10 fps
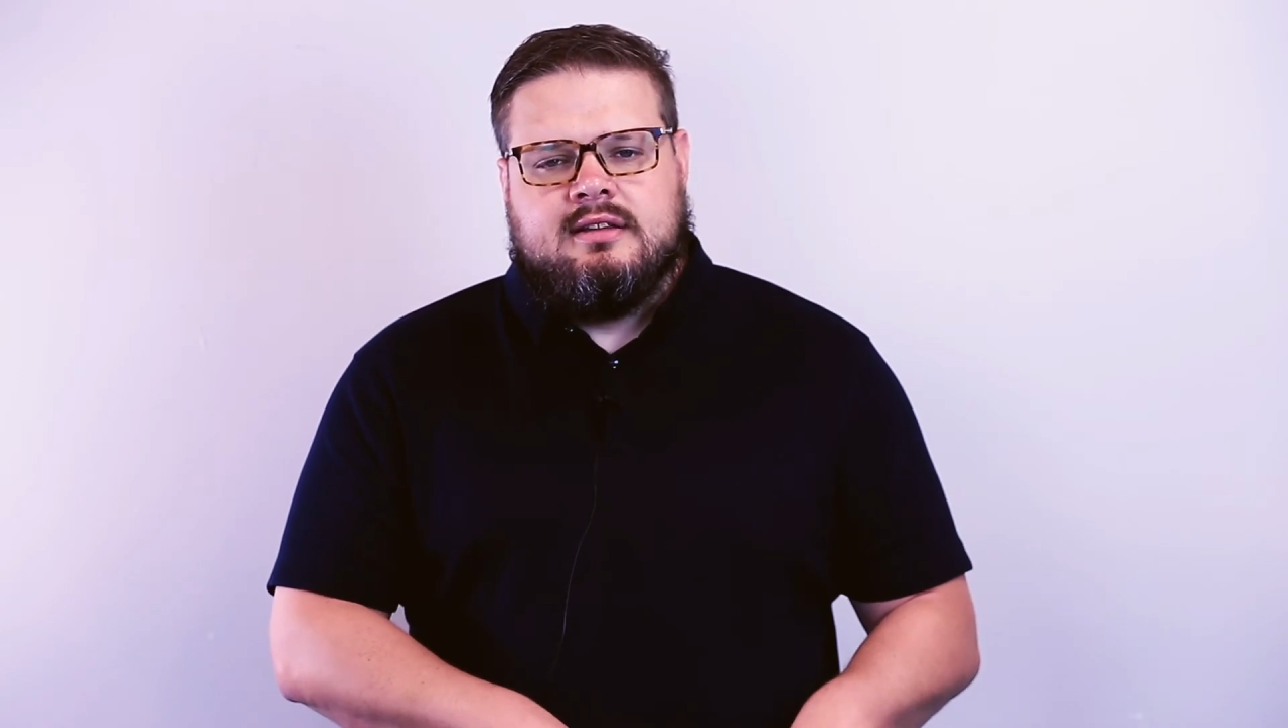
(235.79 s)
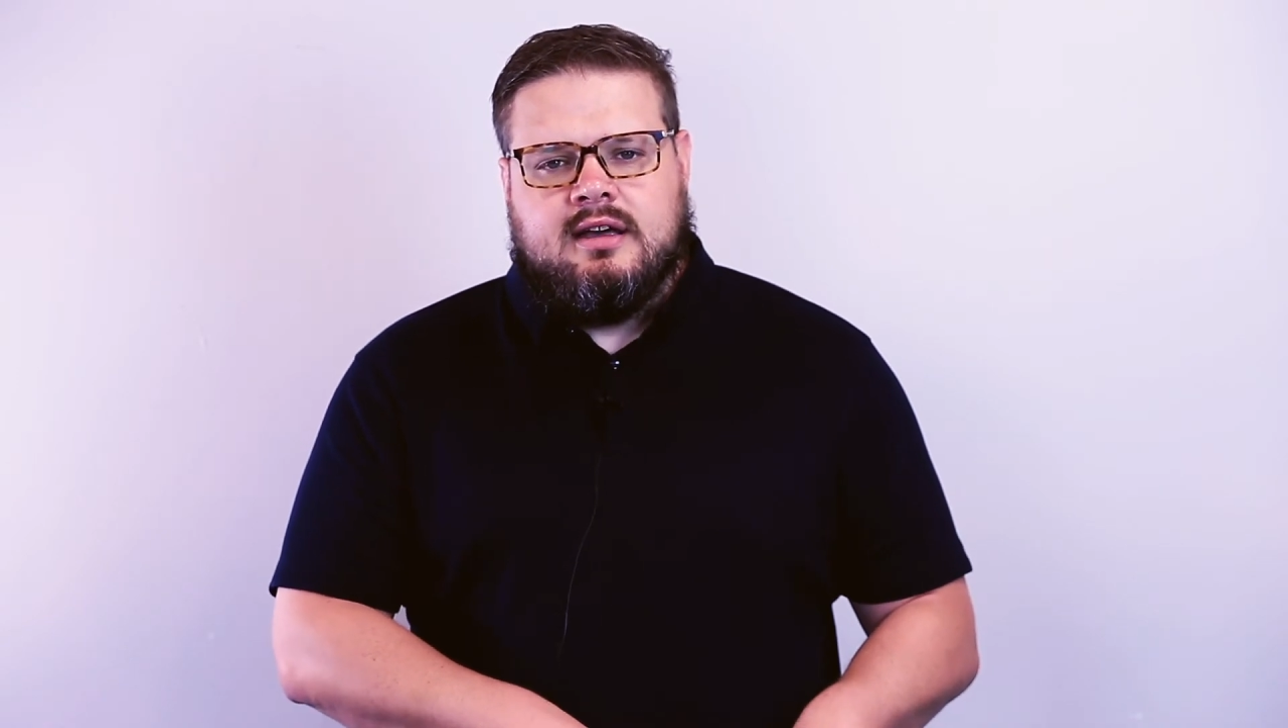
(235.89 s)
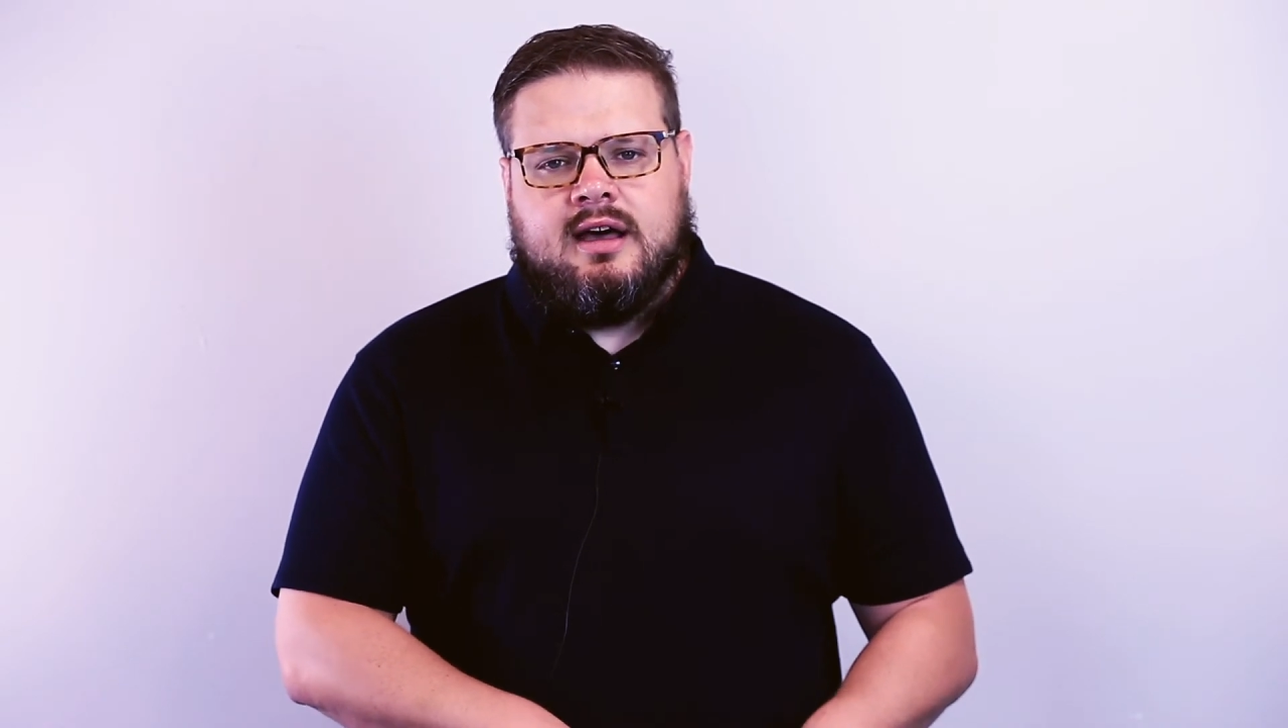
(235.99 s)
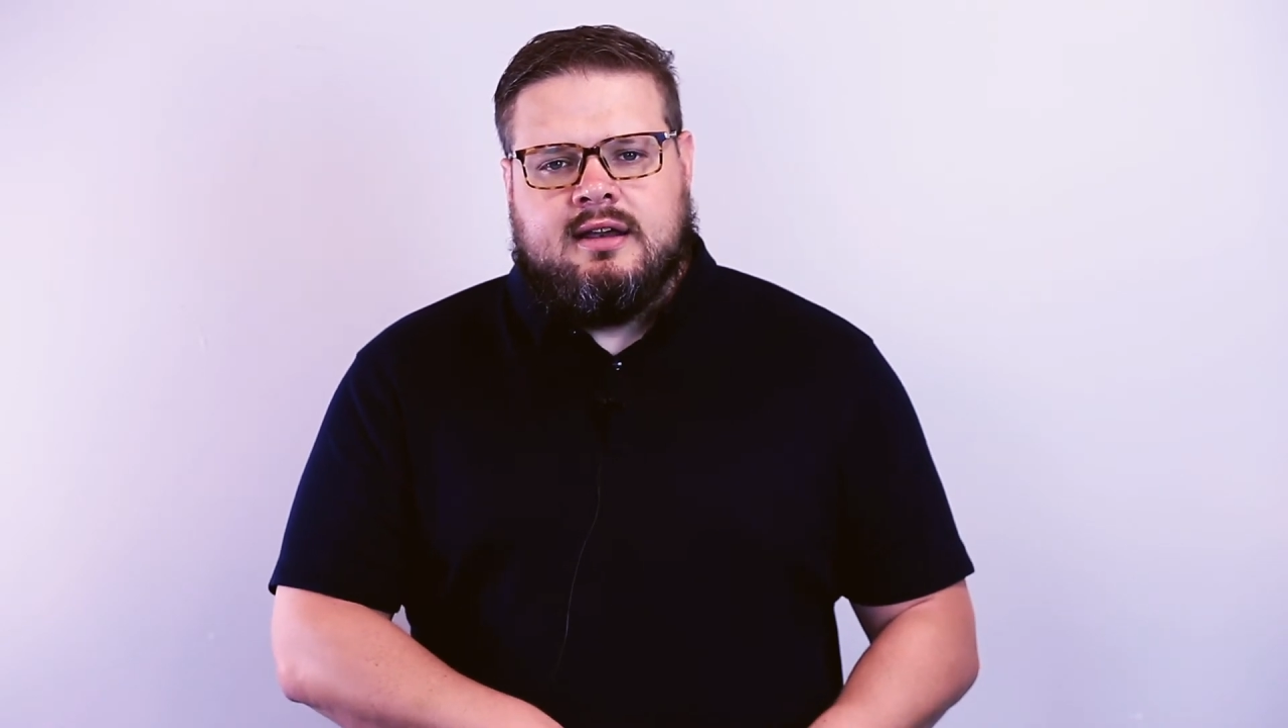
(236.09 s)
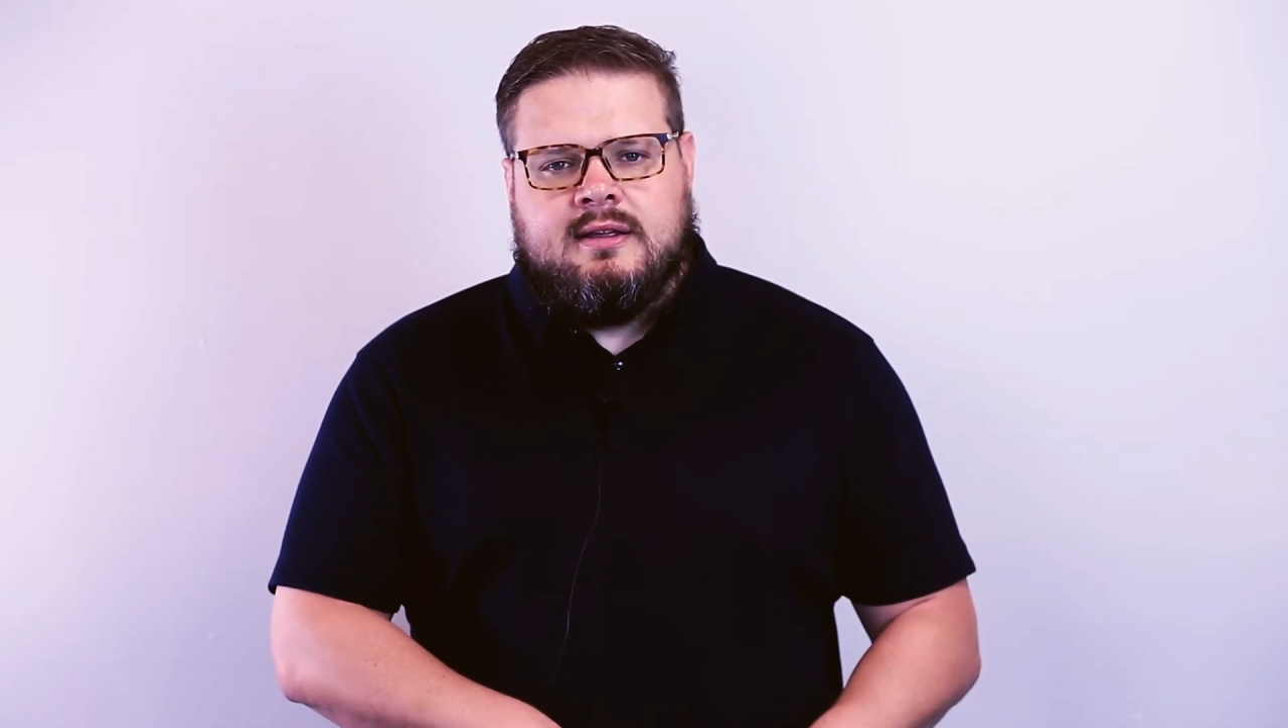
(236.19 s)

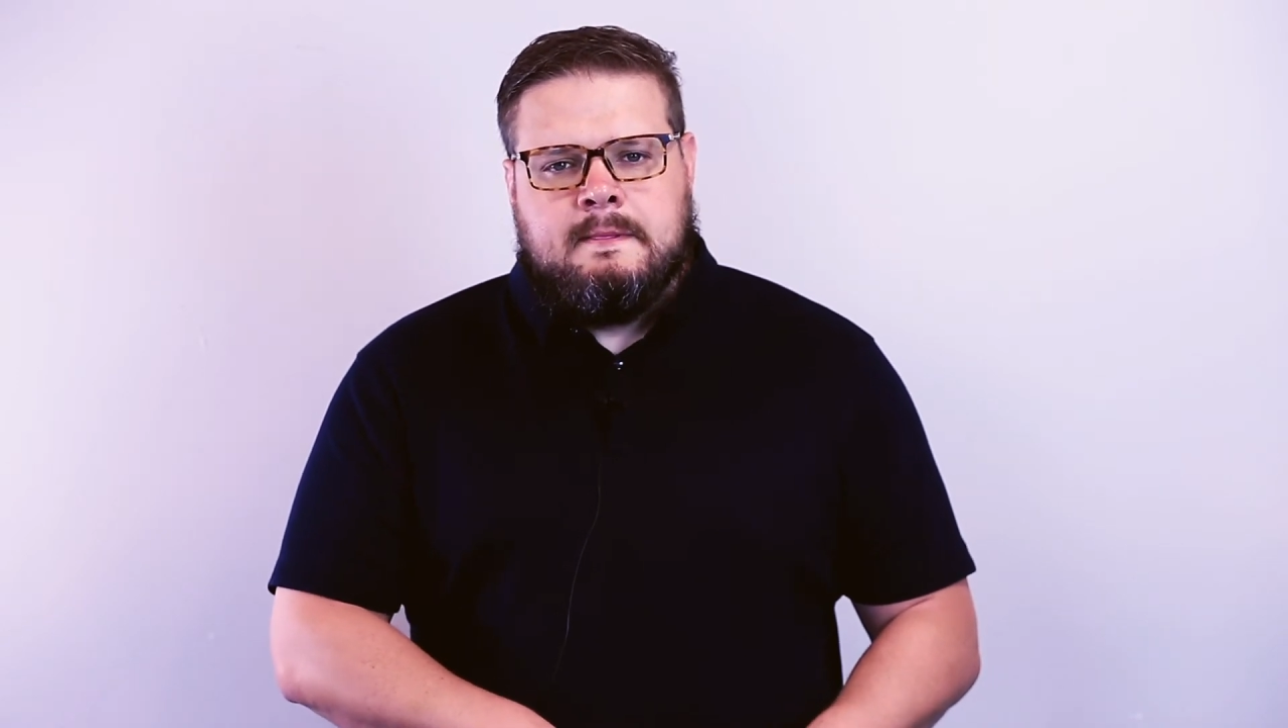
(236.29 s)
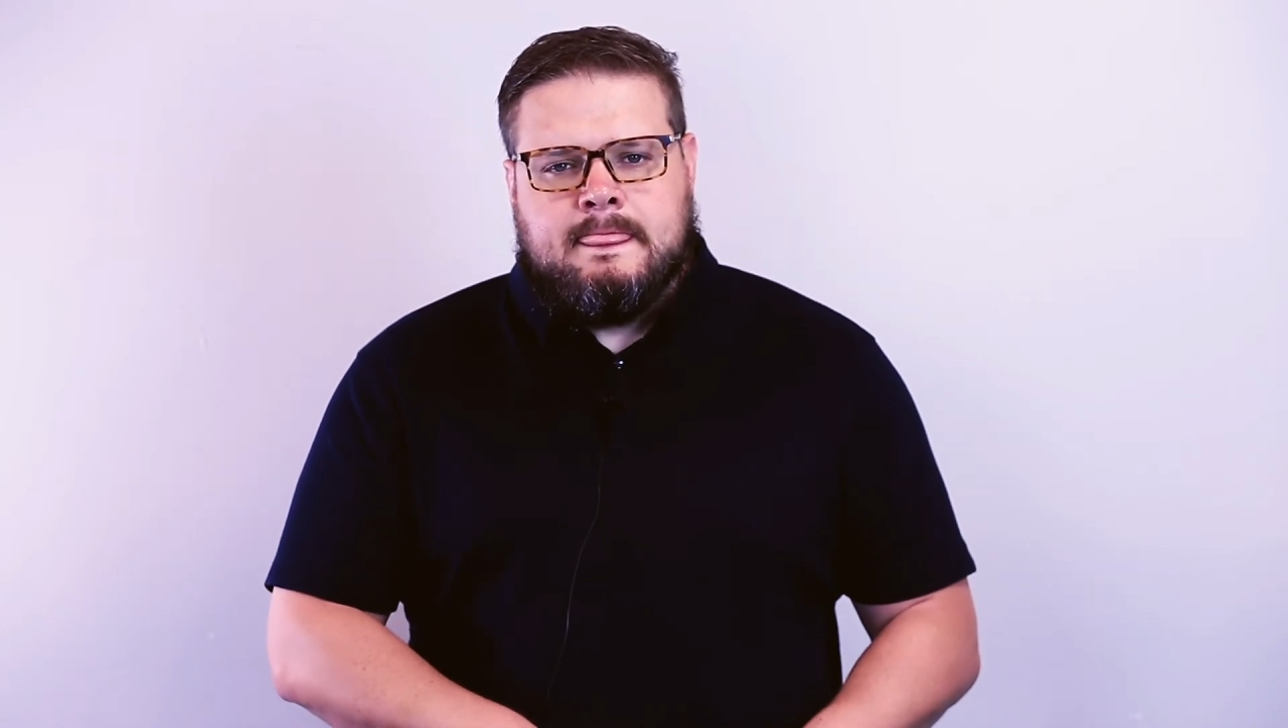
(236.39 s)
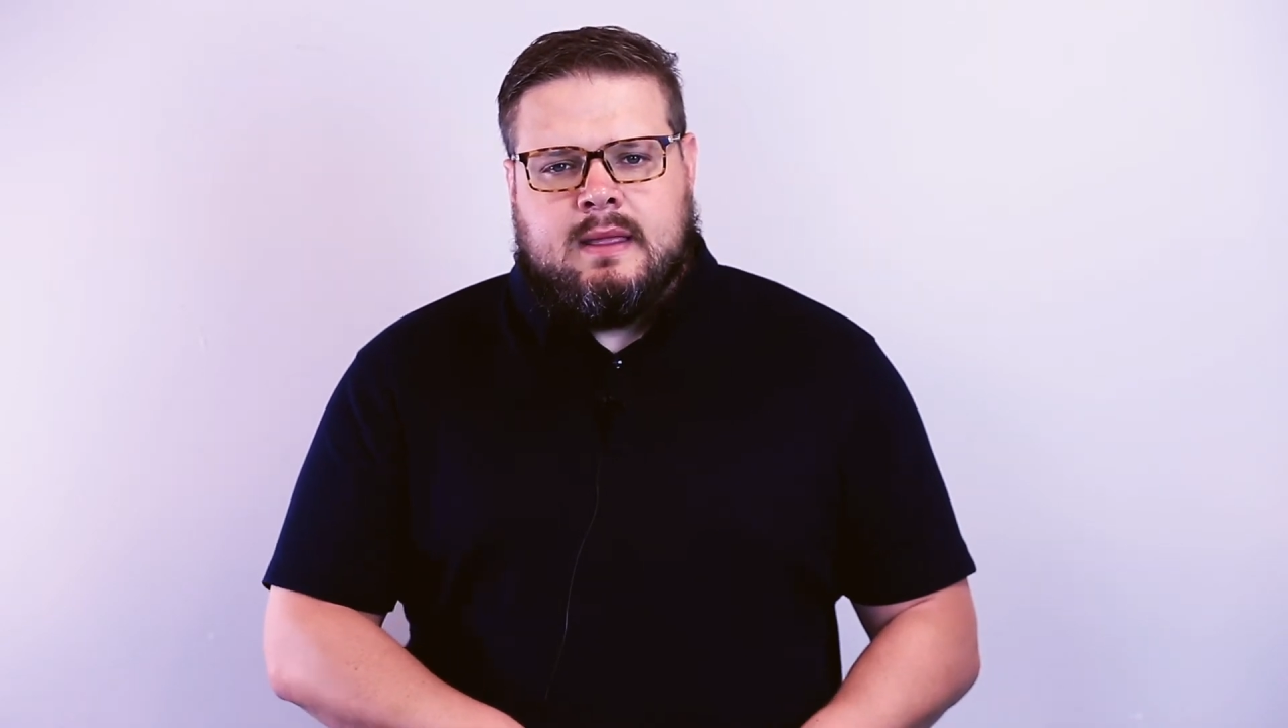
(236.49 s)
done.